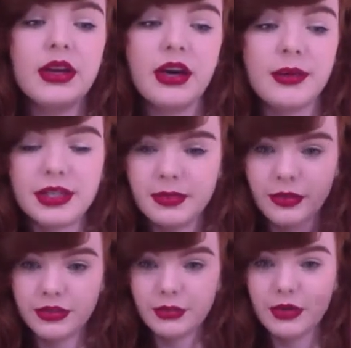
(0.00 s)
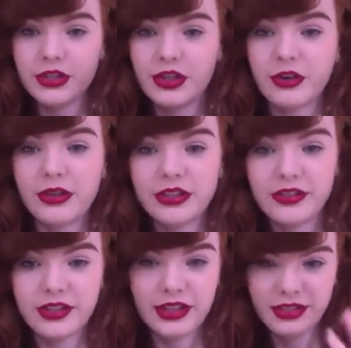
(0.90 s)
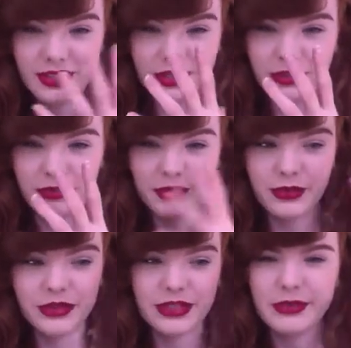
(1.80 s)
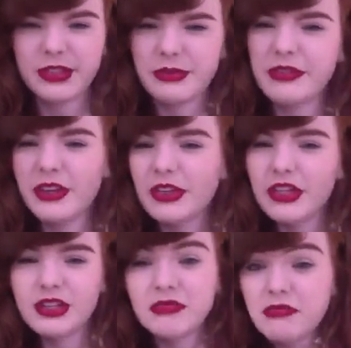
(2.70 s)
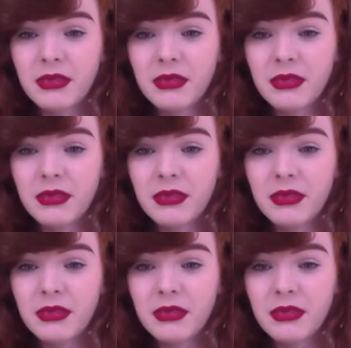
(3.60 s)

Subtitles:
as opposed to brushing it on, because I find that it just kind of ruins the rest of my foundation.